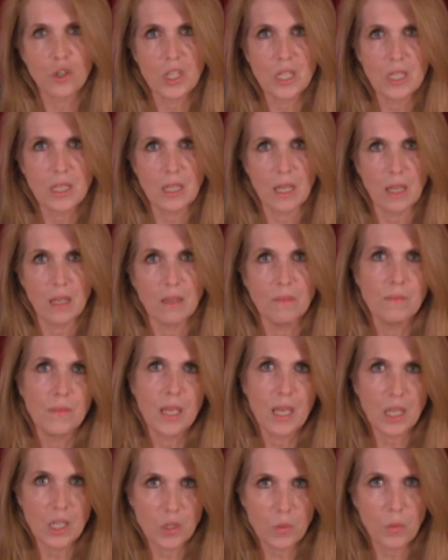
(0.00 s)
and state
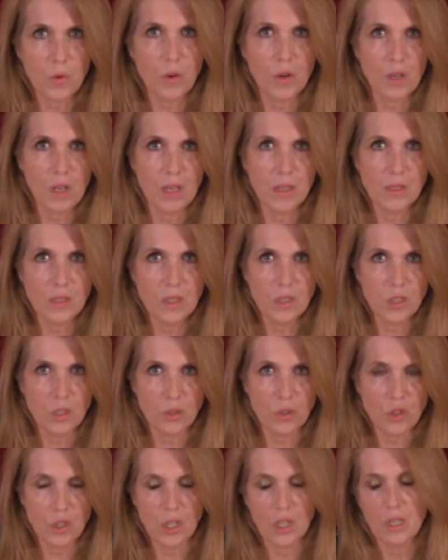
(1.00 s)
as per our
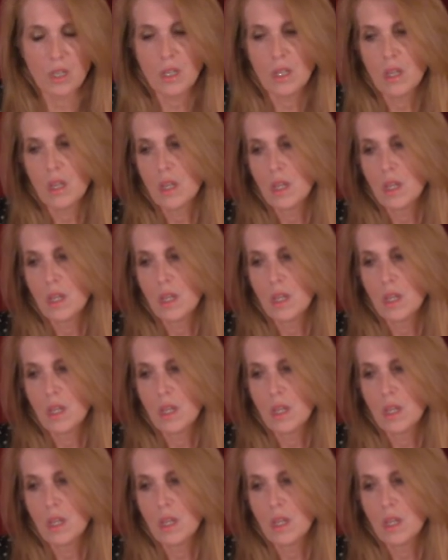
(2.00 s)
Constitution.